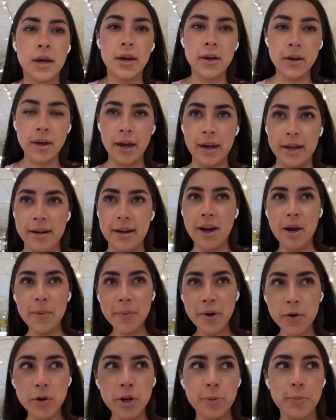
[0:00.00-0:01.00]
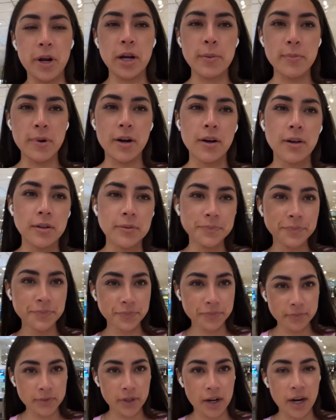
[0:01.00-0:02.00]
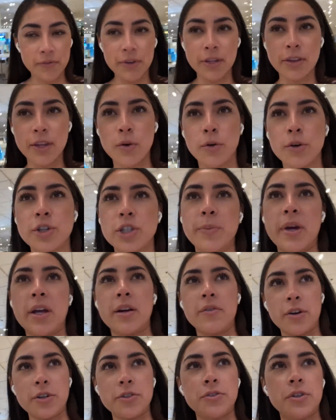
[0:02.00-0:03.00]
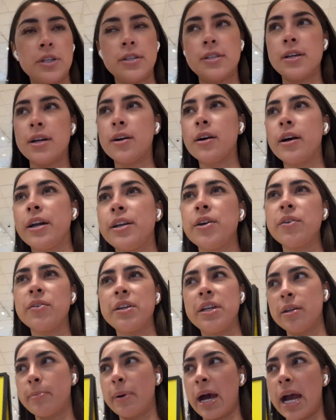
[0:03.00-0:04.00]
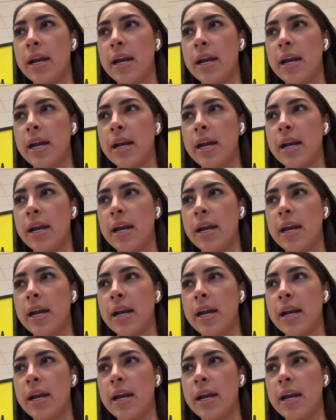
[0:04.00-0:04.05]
Okay, now I'm at North Park Mall. They're having the Nordstrom anniversary sale. I don't need to buy